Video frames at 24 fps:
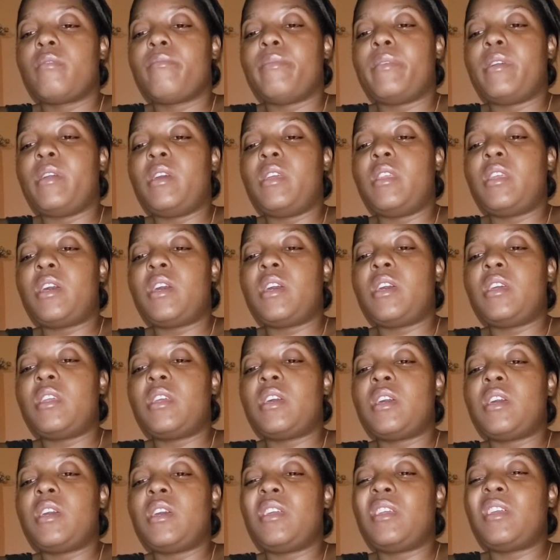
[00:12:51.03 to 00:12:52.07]
in
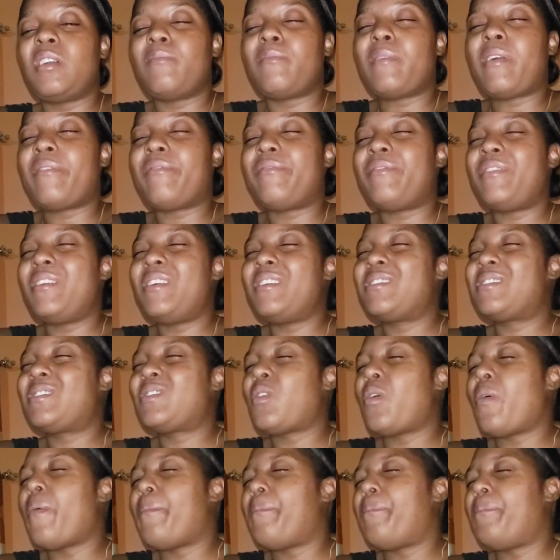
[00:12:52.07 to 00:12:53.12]
there, me I feel
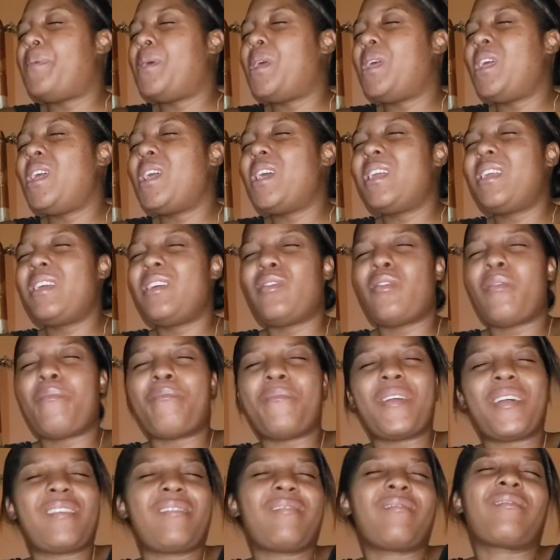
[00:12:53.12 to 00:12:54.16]
some pain in my
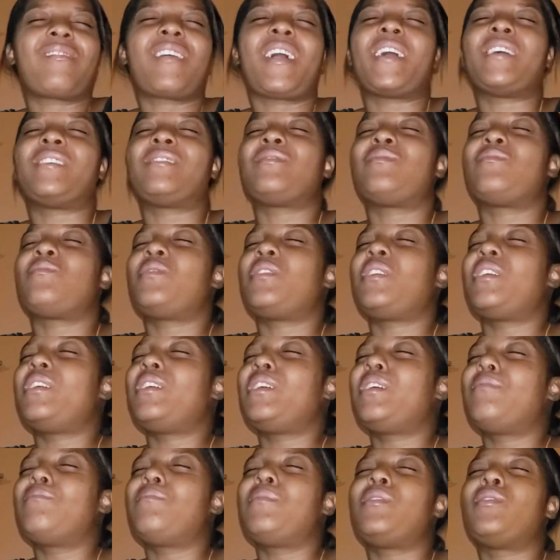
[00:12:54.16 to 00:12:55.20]
man, guys. When they
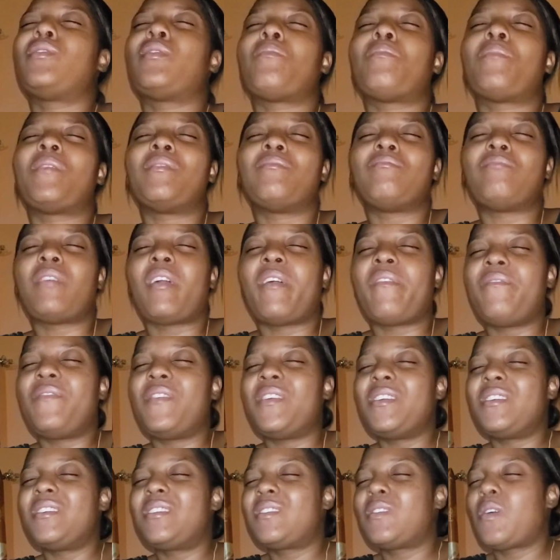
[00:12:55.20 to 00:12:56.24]
give me no man, me I
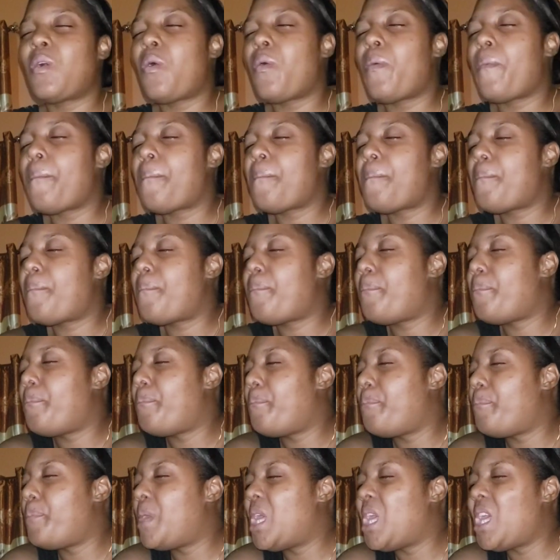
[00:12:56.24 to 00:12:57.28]
feel some
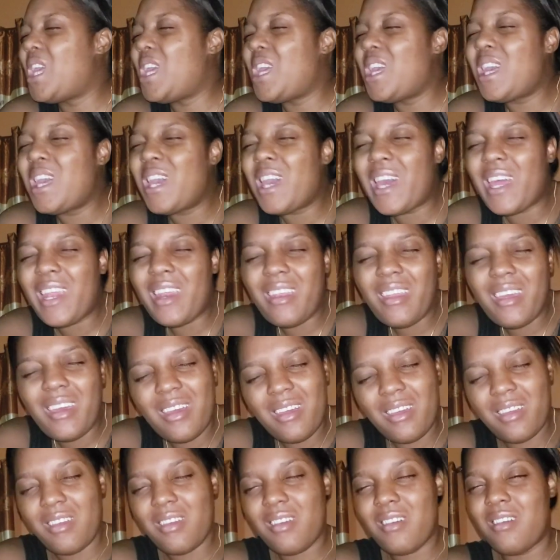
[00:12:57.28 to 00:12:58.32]
pain.
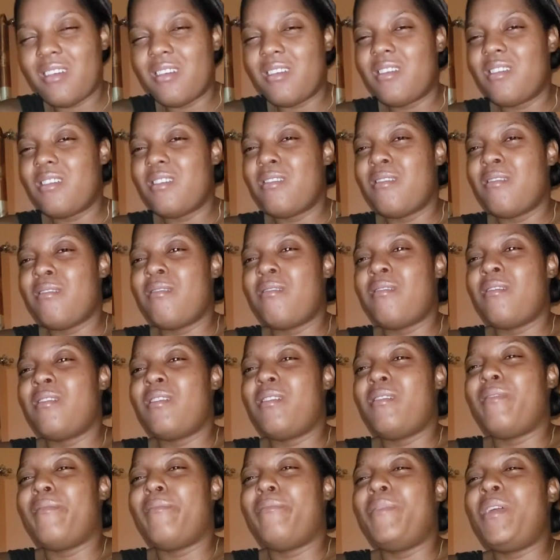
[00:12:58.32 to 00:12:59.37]

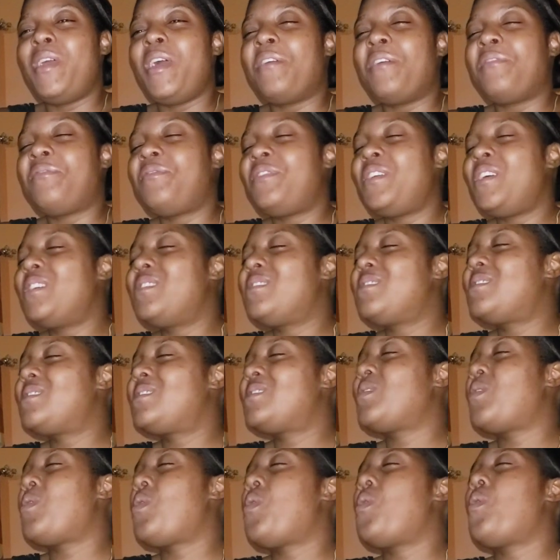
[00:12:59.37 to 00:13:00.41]
Me I feel
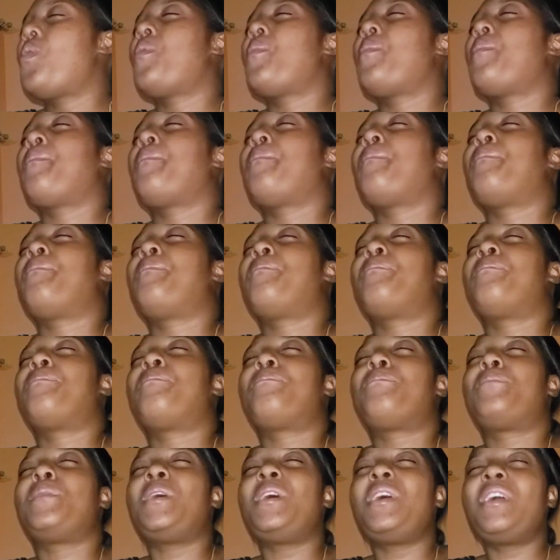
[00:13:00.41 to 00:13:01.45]
some
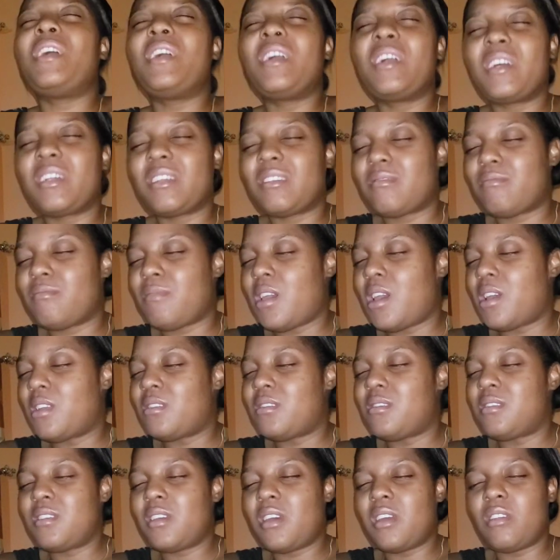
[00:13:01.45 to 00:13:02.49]
pain. Me I
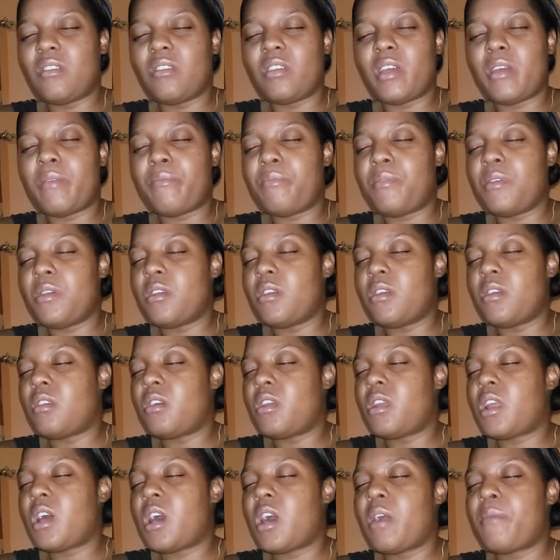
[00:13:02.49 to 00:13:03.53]
tell you, them pain is not
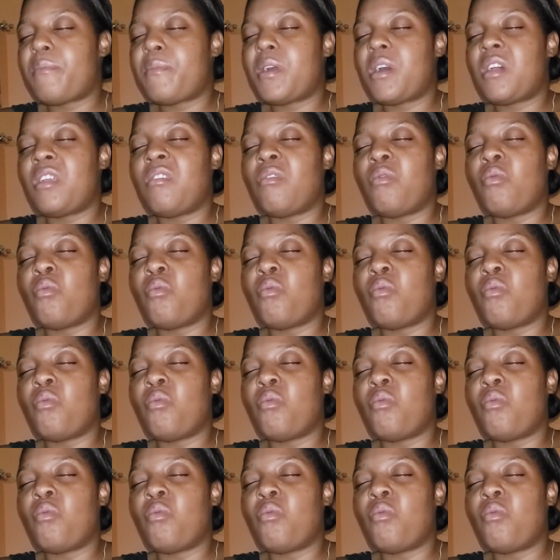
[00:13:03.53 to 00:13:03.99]
normal